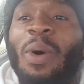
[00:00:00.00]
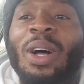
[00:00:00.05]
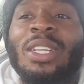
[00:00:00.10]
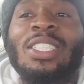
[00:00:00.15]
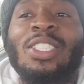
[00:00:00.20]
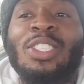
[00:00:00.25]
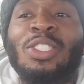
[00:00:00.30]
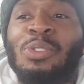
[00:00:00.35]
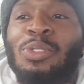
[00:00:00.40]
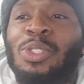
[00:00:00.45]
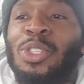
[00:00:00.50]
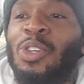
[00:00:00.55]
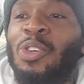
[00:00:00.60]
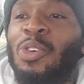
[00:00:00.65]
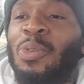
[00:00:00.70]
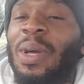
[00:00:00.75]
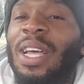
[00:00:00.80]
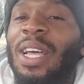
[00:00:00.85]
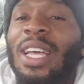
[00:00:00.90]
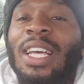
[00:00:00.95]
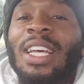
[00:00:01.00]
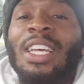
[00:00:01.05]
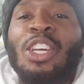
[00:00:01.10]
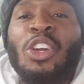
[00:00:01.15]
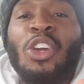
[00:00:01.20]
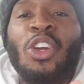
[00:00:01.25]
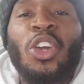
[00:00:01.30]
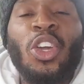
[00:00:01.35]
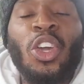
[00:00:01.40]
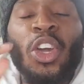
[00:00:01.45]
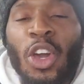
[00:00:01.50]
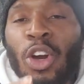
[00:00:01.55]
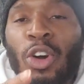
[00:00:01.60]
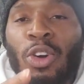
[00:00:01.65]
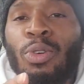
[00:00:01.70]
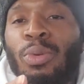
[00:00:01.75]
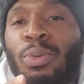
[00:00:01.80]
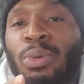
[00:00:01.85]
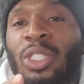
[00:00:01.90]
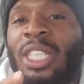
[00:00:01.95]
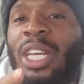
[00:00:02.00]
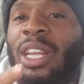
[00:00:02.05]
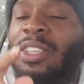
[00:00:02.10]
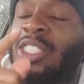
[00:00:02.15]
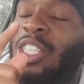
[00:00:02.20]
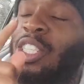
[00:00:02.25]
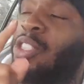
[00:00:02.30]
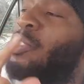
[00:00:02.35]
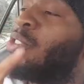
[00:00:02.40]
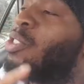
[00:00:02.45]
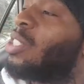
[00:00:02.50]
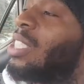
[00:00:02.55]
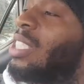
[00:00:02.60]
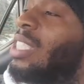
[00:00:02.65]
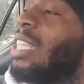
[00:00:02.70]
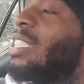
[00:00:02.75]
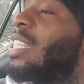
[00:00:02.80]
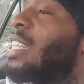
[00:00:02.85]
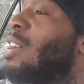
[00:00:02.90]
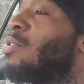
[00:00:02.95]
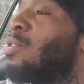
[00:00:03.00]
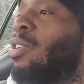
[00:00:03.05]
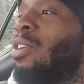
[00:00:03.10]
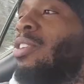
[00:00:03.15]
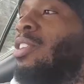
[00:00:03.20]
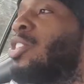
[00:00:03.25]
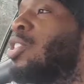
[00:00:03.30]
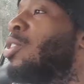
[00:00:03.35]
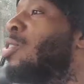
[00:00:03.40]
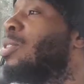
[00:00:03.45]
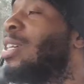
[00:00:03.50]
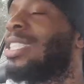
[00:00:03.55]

watching YouTube huge shout out to you, CJ on 32.